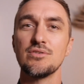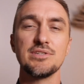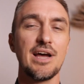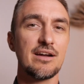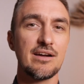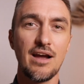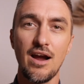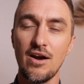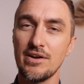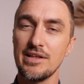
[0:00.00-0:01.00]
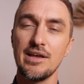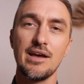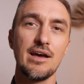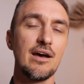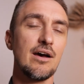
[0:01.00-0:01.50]
so
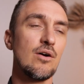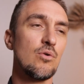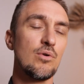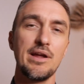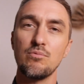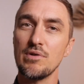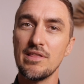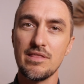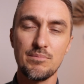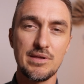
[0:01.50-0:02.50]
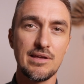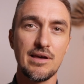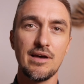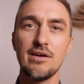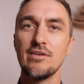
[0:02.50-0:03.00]
tachycardia or
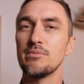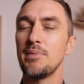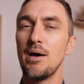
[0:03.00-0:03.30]
arrhythmias,